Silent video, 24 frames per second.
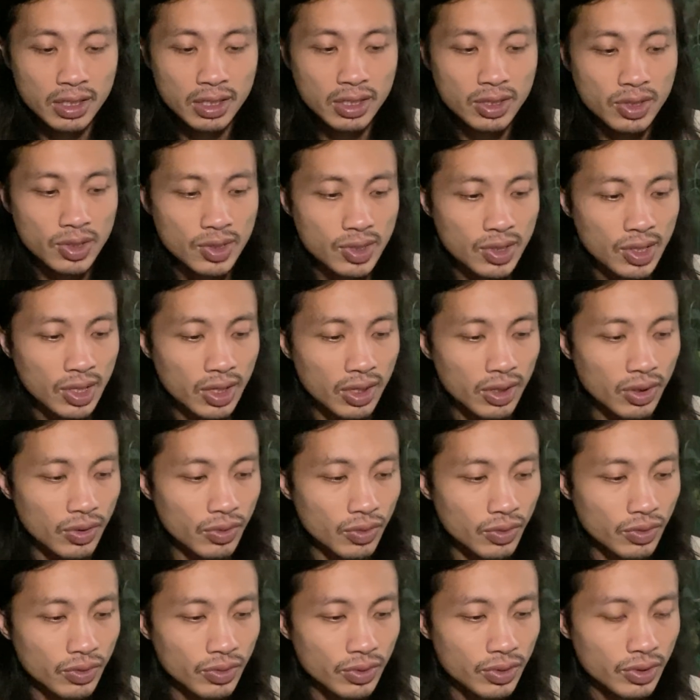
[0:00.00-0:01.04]

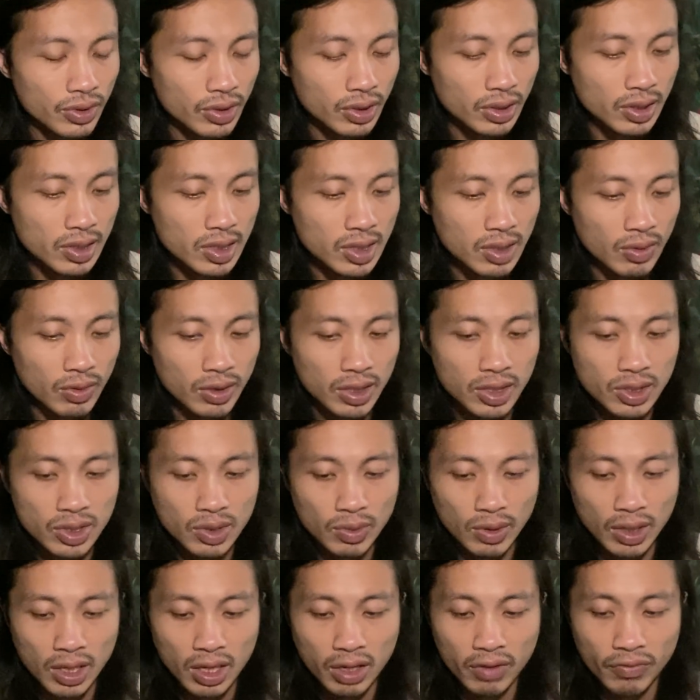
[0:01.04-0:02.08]
So let's see what else
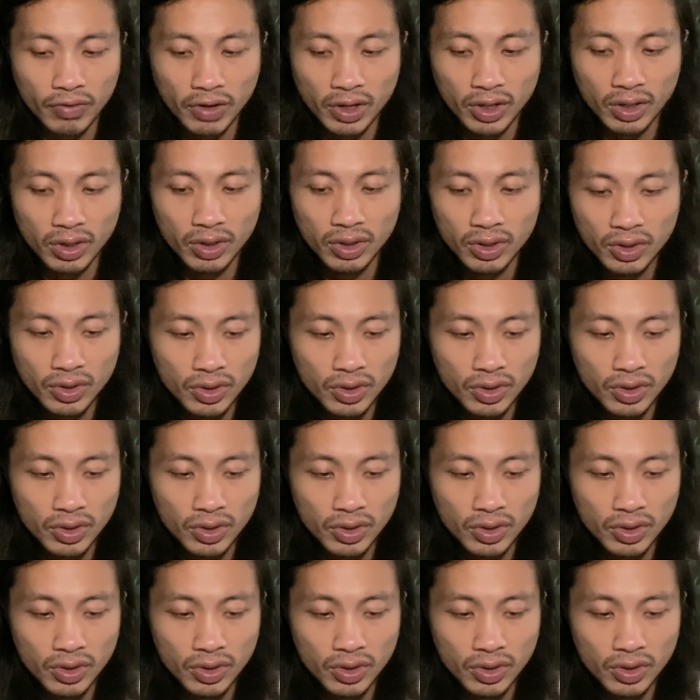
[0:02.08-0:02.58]
we have here.